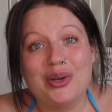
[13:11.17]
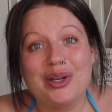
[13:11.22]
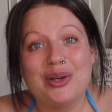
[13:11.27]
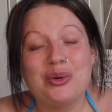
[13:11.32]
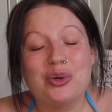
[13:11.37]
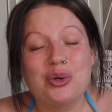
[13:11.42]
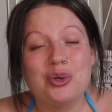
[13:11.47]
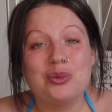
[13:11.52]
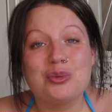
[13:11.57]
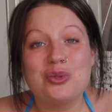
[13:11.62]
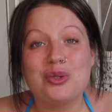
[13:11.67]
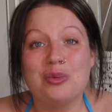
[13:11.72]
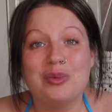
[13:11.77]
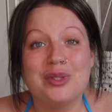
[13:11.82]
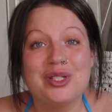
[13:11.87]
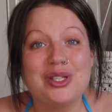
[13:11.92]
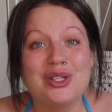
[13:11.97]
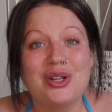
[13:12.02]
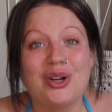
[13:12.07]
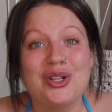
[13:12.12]
He'll go up to him
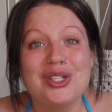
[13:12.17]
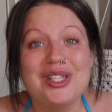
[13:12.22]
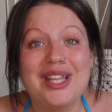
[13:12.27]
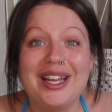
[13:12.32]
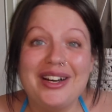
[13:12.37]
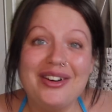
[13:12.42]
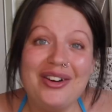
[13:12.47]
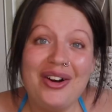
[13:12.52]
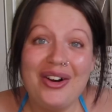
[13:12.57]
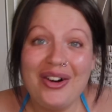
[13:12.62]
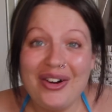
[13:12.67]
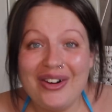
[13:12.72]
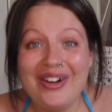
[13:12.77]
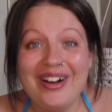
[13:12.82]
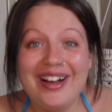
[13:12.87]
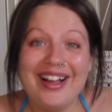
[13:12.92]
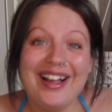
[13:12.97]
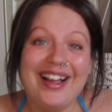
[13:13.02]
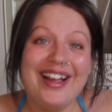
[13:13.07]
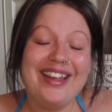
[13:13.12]
and start saying, oh,
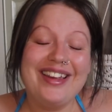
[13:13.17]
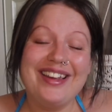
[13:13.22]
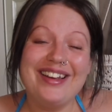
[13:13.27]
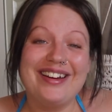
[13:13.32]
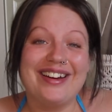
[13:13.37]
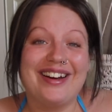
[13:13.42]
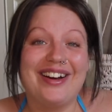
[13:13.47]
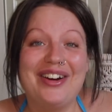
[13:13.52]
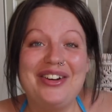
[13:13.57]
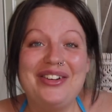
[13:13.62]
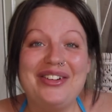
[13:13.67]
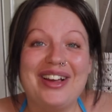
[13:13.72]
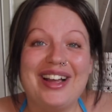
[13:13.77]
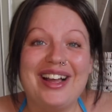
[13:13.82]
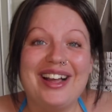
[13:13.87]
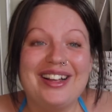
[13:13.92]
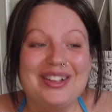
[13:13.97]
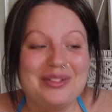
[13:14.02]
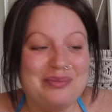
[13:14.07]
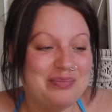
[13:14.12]
you know,
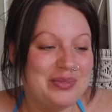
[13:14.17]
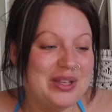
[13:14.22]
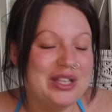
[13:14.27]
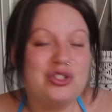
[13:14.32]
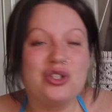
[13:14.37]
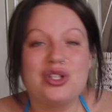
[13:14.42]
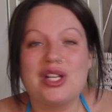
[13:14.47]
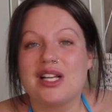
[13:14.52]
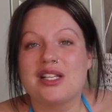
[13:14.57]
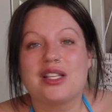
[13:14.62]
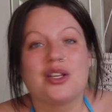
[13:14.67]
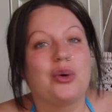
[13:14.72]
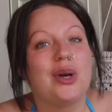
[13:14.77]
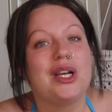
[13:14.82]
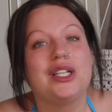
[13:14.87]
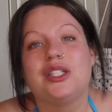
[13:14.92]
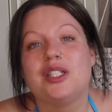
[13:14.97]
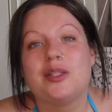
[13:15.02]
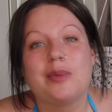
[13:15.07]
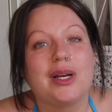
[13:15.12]
just asking
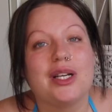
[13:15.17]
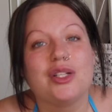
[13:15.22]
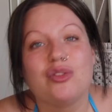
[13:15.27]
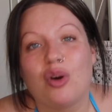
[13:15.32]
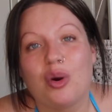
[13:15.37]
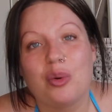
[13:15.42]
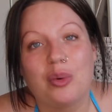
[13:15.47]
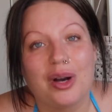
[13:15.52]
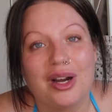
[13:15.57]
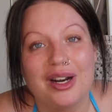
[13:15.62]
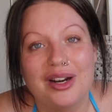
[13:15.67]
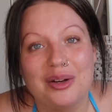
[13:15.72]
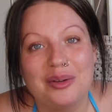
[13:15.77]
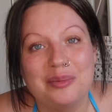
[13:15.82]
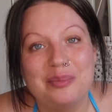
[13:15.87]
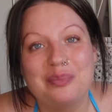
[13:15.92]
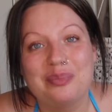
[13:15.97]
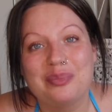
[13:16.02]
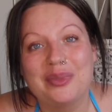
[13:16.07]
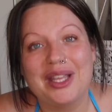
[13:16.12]
questions about his Rottweiler.
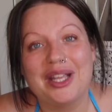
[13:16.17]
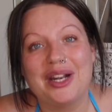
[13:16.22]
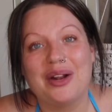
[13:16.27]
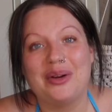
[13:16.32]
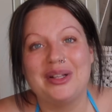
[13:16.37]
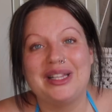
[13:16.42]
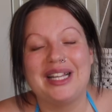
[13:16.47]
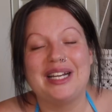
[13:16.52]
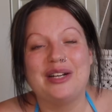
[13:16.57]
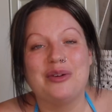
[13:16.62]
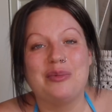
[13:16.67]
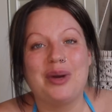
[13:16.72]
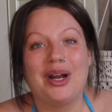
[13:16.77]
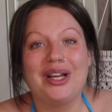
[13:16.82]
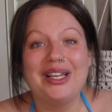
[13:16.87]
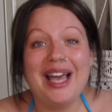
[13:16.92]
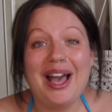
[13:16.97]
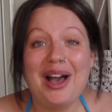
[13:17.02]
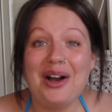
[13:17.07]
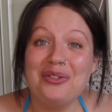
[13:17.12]
You know, and then he'll be
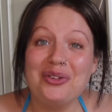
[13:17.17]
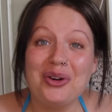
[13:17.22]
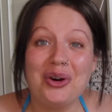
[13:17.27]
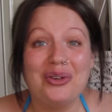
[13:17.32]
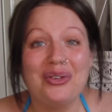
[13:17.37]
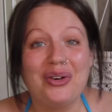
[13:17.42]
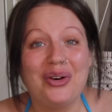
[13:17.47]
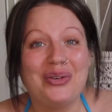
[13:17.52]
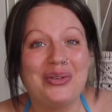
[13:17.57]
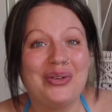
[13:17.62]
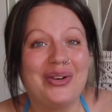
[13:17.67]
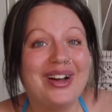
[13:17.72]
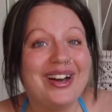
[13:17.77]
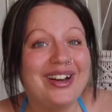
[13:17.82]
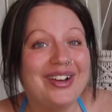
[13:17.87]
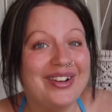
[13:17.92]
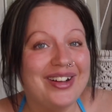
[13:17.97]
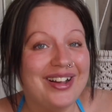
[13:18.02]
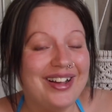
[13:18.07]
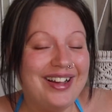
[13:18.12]
like, yeah, I've got a Rottweiler.
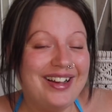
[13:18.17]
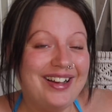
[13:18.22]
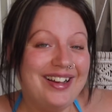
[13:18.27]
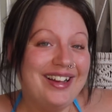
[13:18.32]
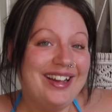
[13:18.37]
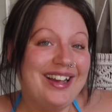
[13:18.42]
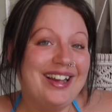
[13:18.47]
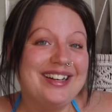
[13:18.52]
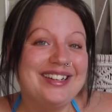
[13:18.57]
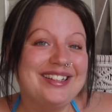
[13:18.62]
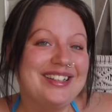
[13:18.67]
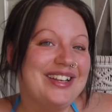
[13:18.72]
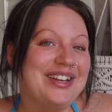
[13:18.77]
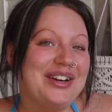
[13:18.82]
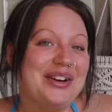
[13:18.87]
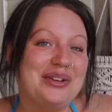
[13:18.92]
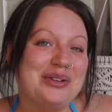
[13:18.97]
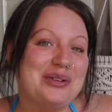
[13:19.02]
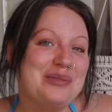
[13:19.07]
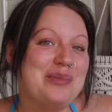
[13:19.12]
And, you
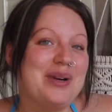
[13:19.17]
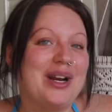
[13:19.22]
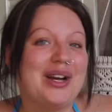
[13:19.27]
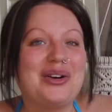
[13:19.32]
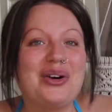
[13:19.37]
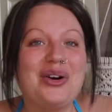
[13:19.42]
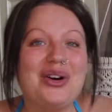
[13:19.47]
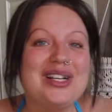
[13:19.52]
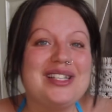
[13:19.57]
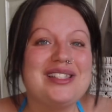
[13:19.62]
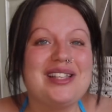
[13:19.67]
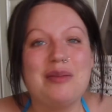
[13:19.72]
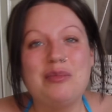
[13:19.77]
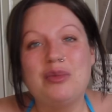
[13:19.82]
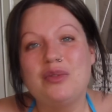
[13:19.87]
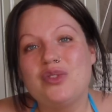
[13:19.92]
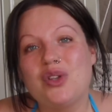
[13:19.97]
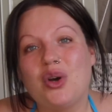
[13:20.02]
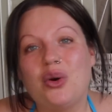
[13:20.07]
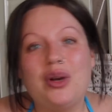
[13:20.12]
know, he'll be like, oh, he's 10
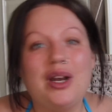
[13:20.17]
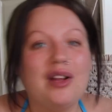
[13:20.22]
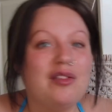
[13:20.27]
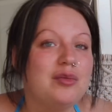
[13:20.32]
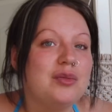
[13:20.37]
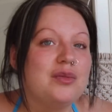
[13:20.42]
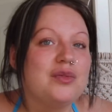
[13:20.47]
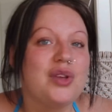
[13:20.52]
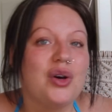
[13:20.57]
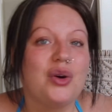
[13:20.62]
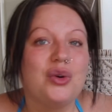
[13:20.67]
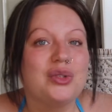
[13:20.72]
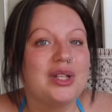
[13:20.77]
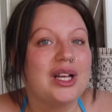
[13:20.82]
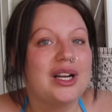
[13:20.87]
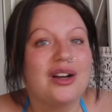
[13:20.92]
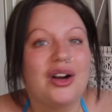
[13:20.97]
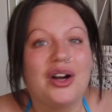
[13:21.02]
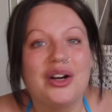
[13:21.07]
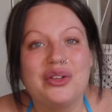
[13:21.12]
months old, 11 months old,
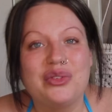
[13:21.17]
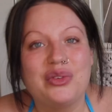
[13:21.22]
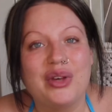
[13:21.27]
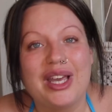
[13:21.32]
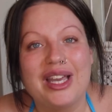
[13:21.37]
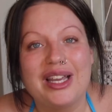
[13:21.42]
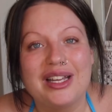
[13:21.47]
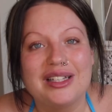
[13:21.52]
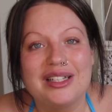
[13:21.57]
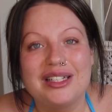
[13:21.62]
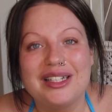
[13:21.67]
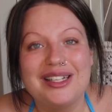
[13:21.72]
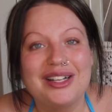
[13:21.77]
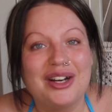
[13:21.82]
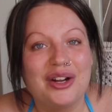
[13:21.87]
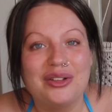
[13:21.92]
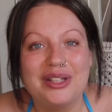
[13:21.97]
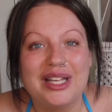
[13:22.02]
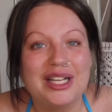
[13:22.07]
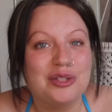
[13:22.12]
that kind of thing. And, you
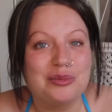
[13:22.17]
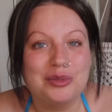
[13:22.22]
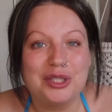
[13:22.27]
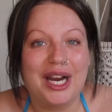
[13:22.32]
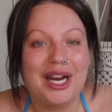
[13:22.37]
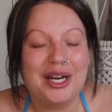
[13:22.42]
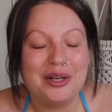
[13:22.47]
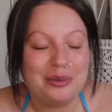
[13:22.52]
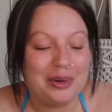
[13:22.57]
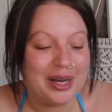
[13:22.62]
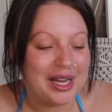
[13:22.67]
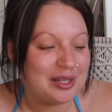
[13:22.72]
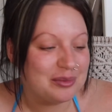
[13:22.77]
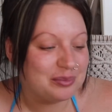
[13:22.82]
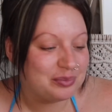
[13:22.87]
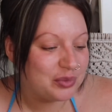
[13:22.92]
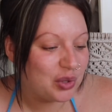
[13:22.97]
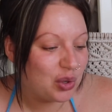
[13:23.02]
know, they end up chatting away.